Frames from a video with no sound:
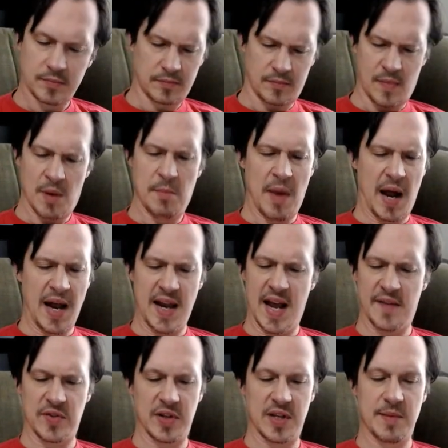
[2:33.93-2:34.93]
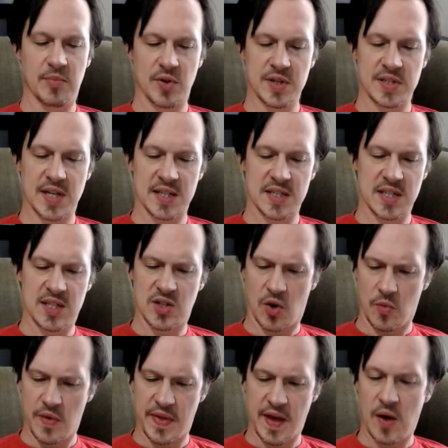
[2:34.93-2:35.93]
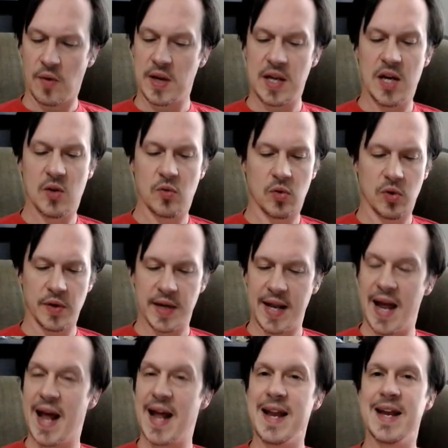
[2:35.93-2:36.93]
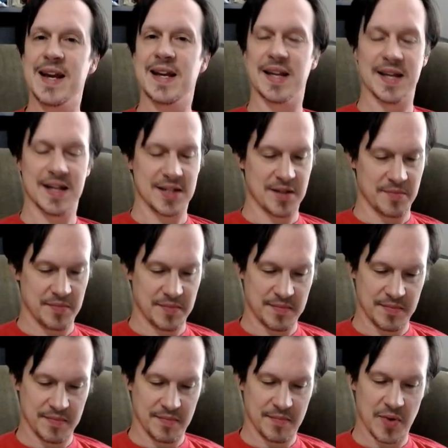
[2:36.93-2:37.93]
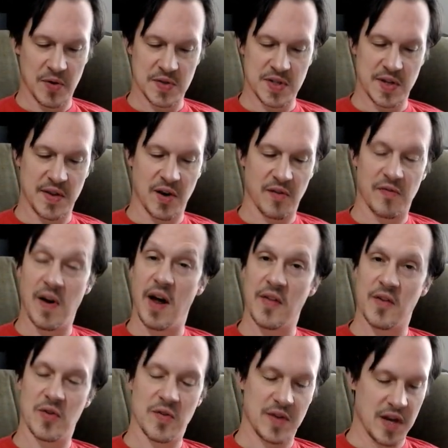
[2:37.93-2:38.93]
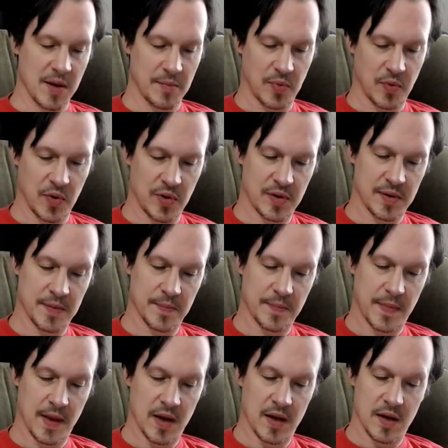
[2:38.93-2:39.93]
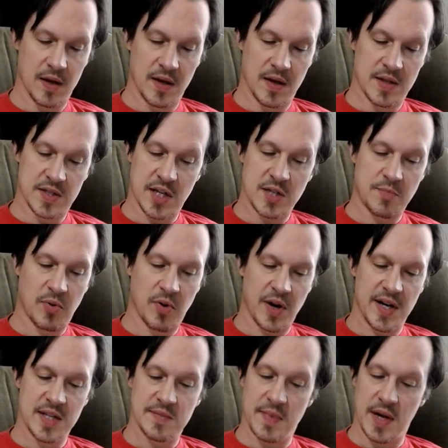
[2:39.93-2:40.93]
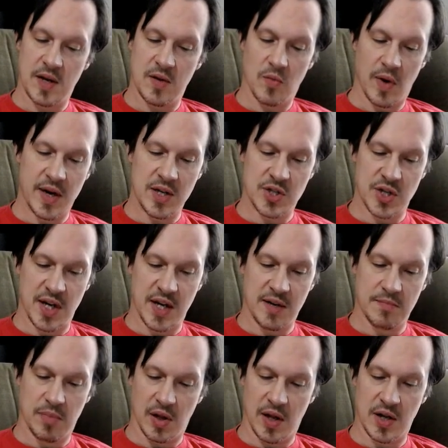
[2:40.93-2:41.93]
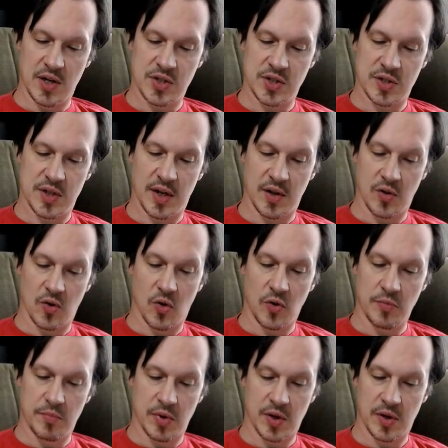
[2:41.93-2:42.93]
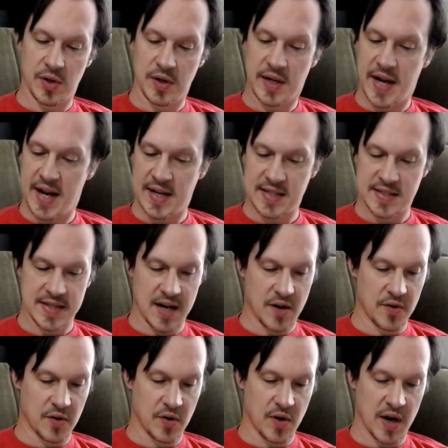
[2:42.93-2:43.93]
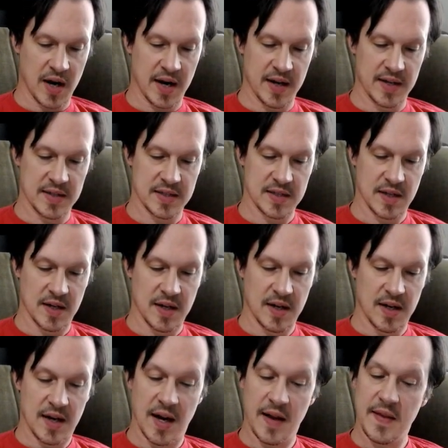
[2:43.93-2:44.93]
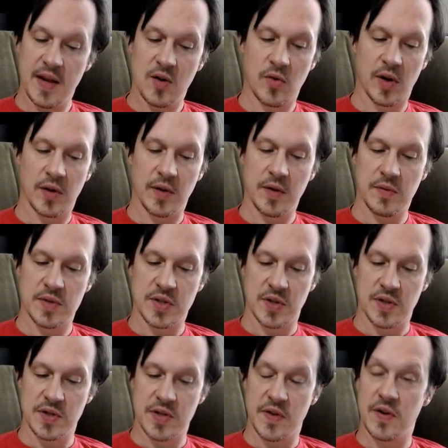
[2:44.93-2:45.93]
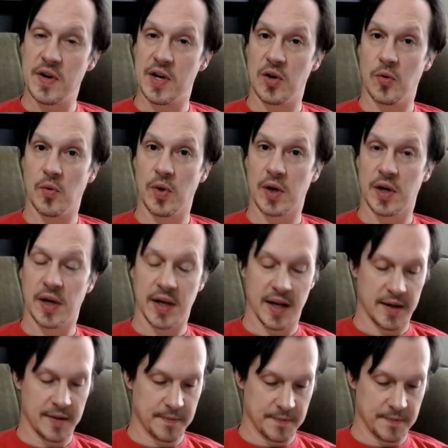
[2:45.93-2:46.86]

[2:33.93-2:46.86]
"My heavenly princesses are without equal in any kingdom," boasted their father, the emperor. Such praise made White Jade blush, and Gold Bird cast down her eyes, and they quickly returned to their needlework again.